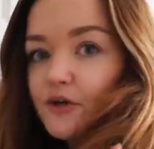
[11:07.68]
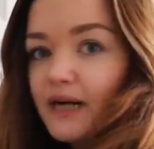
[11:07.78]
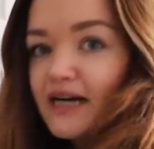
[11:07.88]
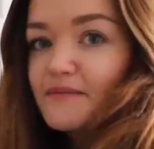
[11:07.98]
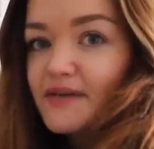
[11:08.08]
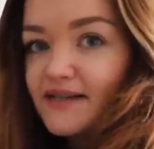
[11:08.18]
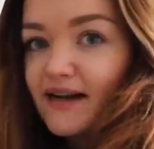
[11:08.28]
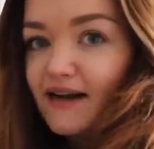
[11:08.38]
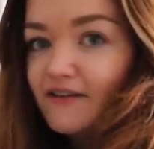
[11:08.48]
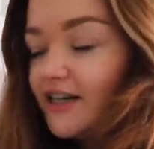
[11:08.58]
you're wearing
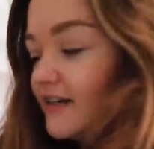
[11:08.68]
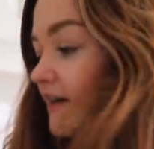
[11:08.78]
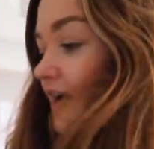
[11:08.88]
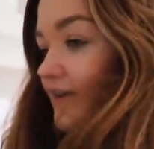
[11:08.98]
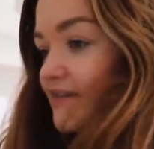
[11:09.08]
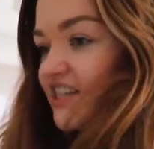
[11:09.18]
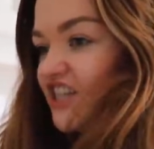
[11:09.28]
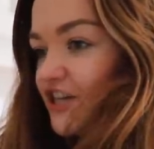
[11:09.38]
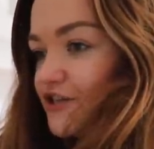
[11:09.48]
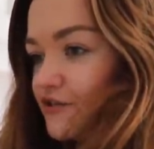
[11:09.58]
mascara, I
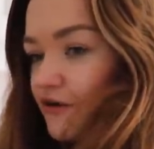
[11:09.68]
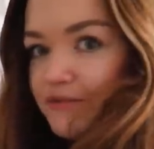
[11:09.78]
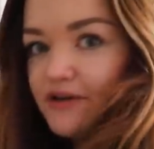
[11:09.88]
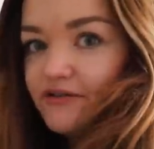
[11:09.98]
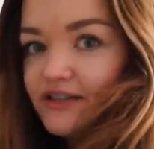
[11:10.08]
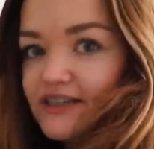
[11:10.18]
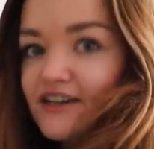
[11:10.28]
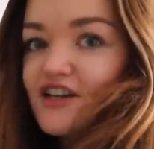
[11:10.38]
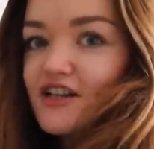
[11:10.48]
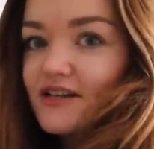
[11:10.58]
suggest remove it
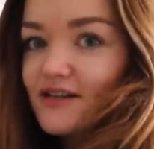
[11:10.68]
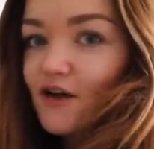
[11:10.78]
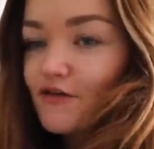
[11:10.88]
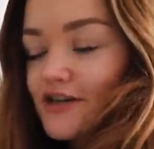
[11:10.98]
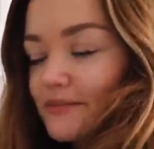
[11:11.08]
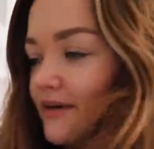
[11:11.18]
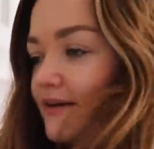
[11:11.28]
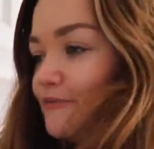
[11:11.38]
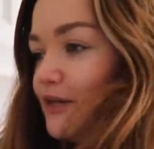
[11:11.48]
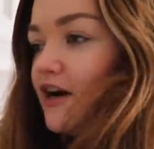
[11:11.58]
because it is going
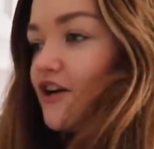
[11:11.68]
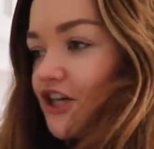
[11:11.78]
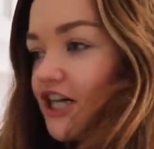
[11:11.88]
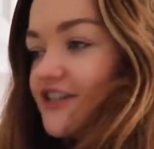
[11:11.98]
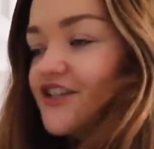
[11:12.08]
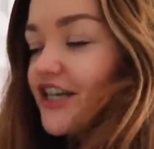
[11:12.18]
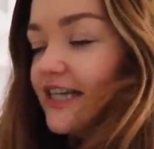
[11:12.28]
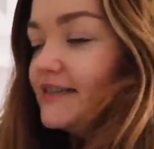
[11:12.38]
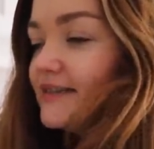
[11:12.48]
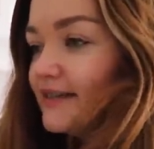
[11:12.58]
to be on your
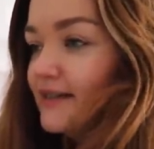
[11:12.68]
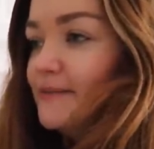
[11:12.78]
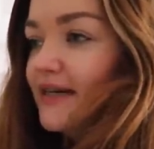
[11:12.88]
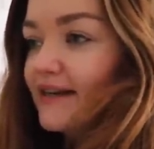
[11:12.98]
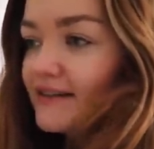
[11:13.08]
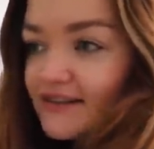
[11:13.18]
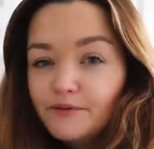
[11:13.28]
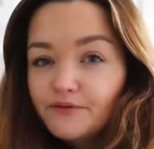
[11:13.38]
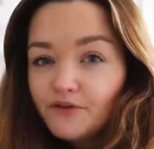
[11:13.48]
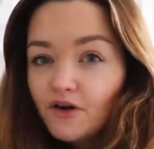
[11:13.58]
cheeks in a minute.
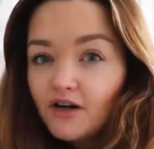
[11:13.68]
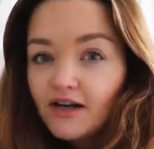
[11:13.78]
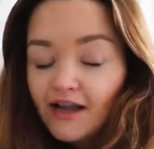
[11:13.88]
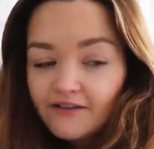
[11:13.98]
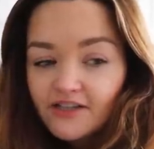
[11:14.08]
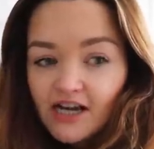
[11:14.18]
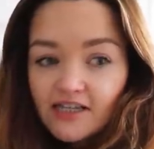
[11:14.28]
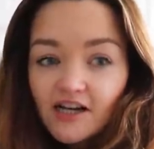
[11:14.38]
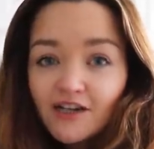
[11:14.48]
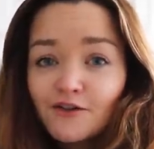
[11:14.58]
before I have the
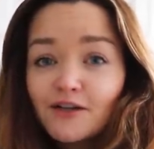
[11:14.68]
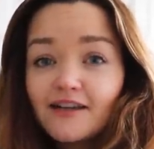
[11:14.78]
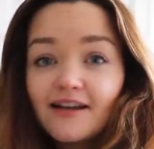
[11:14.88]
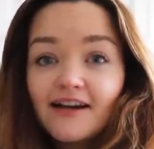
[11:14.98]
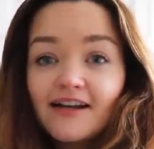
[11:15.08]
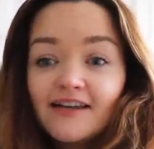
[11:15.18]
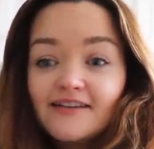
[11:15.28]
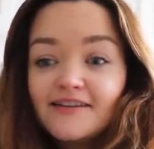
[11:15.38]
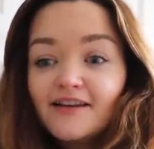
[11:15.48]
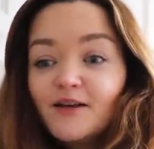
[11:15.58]
chats, I know that there
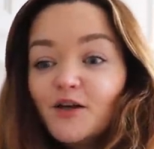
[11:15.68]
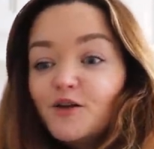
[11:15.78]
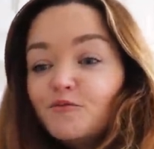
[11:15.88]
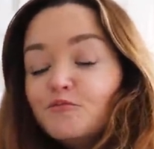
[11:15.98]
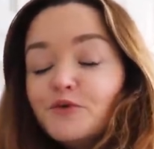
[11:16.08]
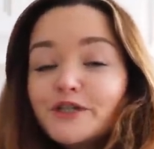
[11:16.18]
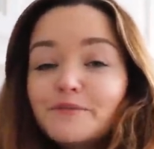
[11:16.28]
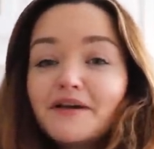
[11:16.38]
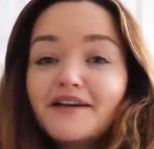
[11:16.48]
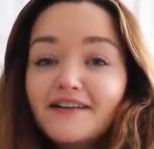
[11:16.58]
is
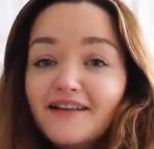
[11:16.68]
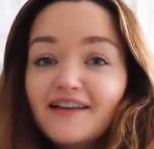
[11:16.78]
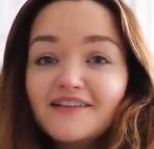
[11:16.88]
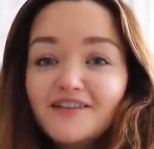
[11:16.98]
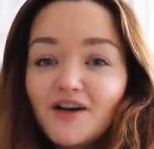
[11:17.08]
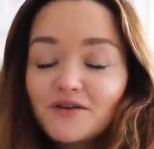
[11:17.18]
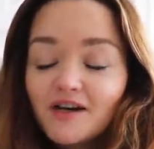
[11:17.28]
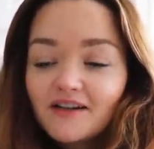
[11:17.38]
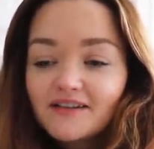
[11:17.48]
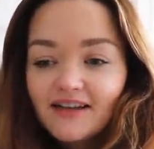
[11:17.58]
much bigger things going
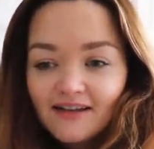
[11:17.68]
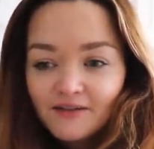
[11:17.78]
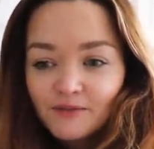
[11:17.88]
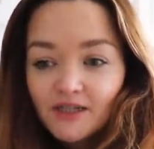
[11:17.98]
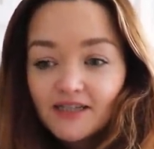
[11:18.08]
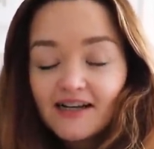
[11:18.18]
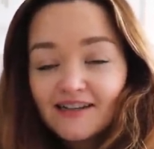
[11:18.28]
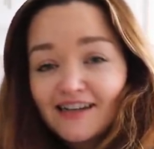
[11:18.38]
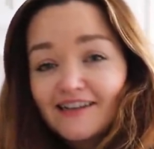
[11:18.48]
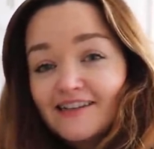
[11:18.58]
on in the world
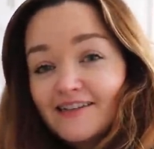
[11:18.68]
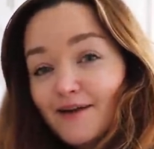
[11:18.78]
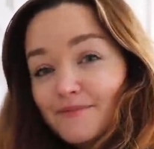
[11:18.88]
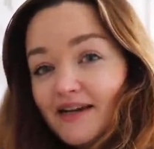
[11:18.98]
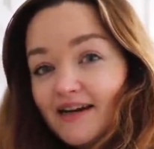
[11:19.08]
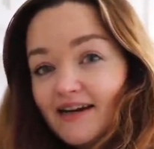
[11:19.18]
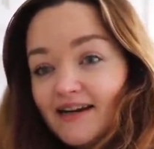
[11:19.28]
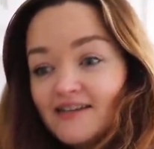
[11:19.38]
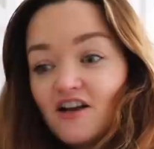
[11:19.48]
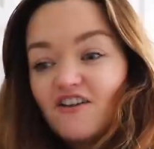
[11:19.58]
and that this time of year
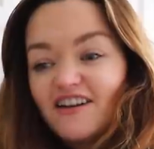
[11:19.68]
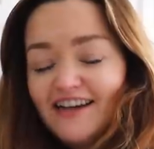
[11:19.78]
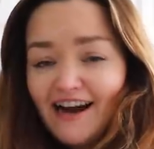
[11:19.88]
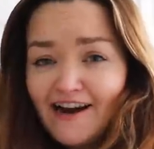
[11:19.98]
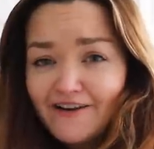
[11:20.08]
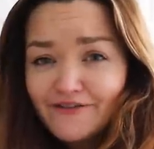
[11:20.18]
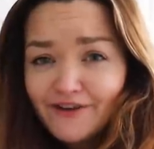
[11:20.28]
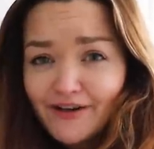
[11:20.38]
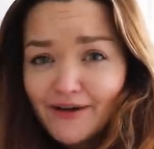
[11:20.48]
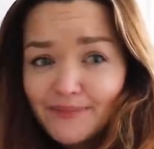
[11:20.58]
is already hard
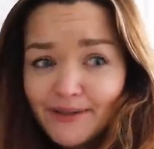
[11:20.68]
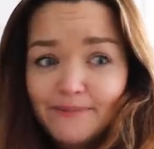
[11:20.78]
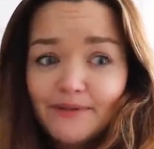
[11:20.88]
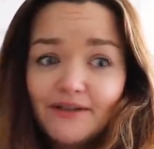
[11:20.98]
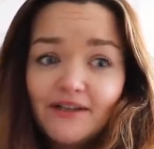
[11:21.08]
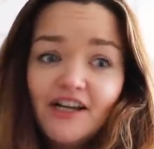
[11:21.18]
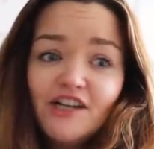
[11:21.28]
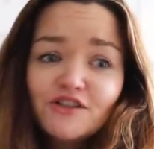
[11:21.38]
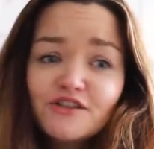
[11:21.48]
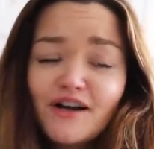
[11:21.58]
for a lot of people.
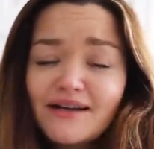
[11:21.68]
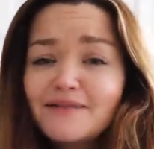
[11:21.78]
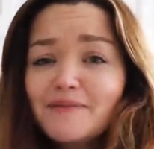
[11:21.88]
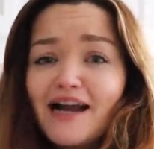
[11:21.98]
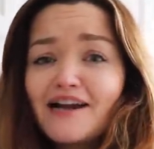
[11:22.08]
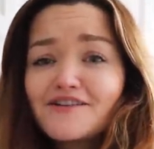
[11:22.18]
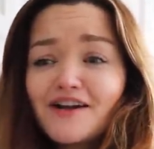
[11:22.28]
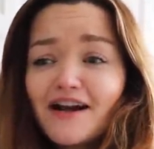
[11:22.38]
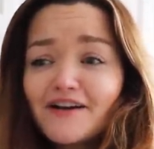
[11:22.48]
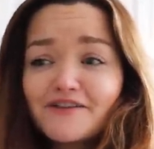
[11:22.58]
Just got a little bit
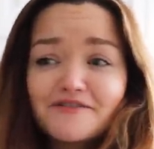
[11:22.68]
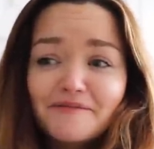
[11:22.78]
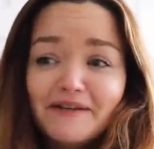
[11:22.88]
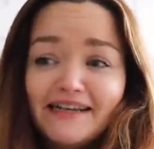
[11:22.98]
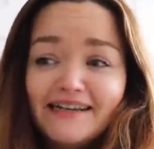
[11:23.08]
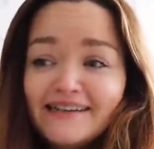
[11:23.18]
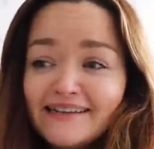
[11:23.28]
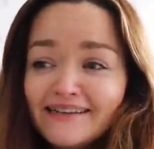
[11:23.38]
extra harder for me.